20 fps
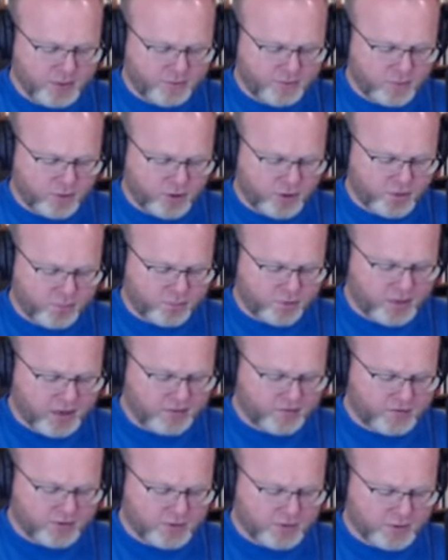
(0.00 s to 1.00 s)
"For all the
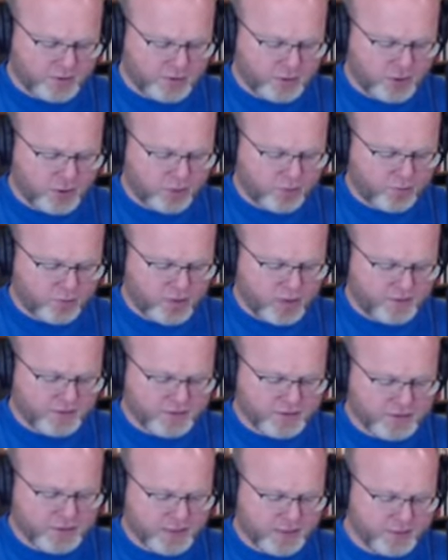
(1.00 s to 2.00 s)
prophets and the law
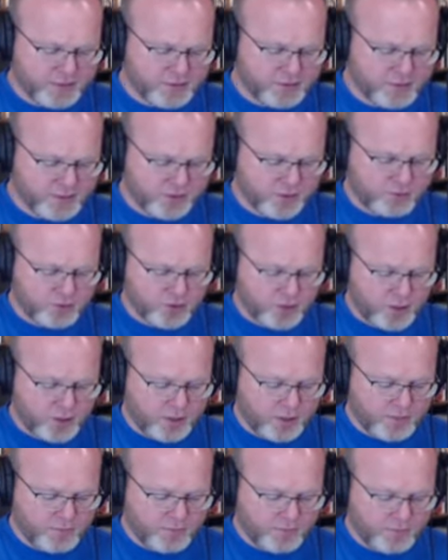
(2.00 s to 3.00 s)
prophesied until
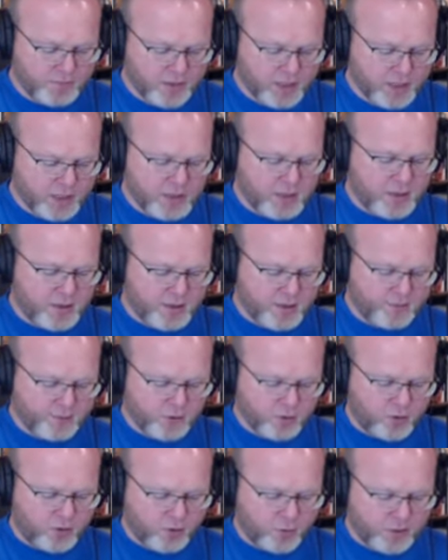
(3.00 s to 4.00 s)
John. And if
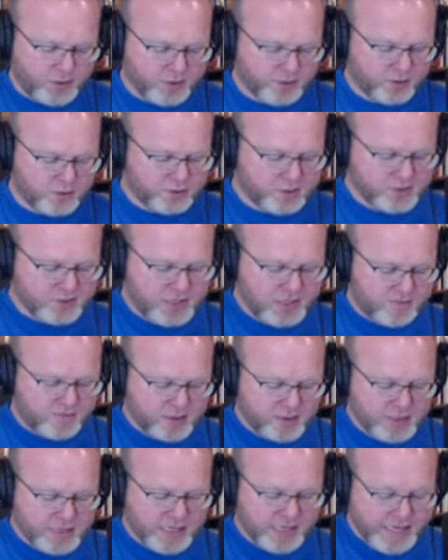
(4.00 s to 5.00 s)
you are willing to receive
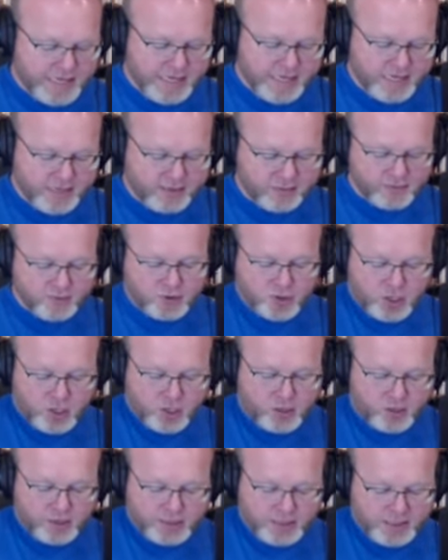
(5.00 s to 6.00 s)
it, he,
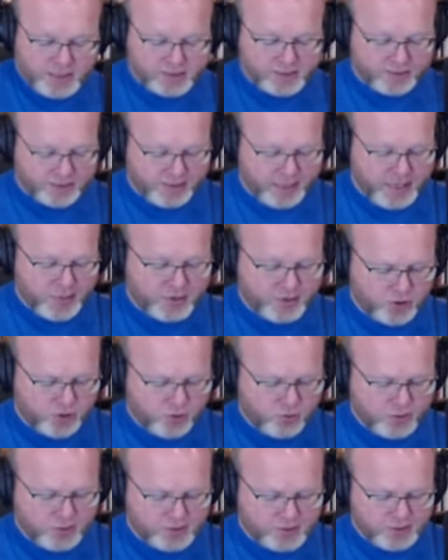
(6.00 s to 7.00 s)
John, is Elijah
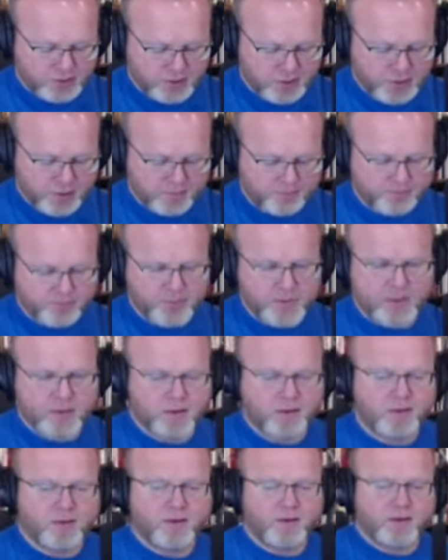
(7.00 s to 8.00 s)
who is to come."
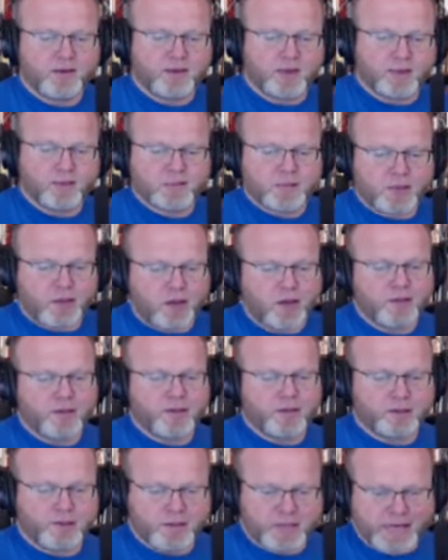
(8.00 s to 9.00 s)
He's not
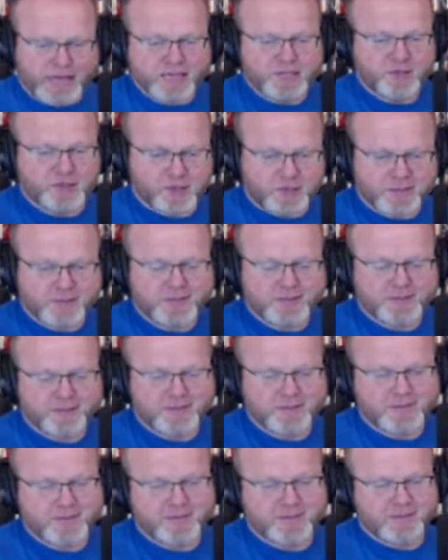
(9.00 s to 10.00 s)
Elijah.
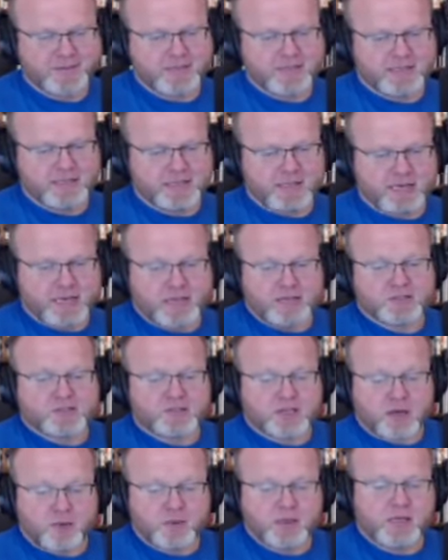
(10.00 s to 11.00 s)
He is
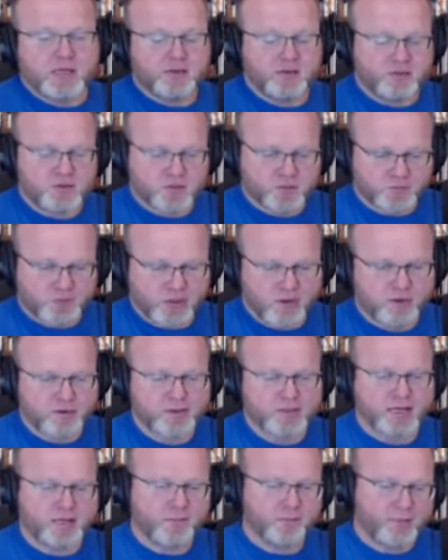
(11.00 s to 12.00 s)
coming in the
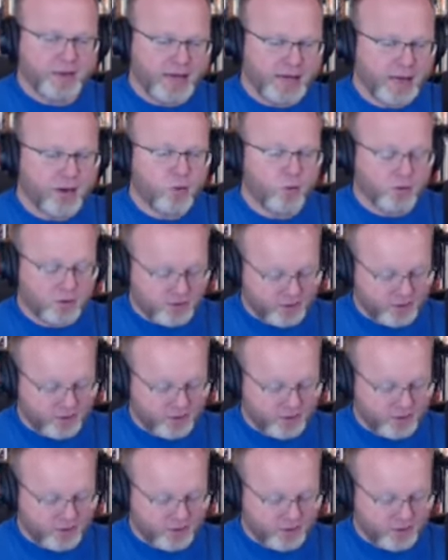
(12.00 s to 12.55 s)
spirit and power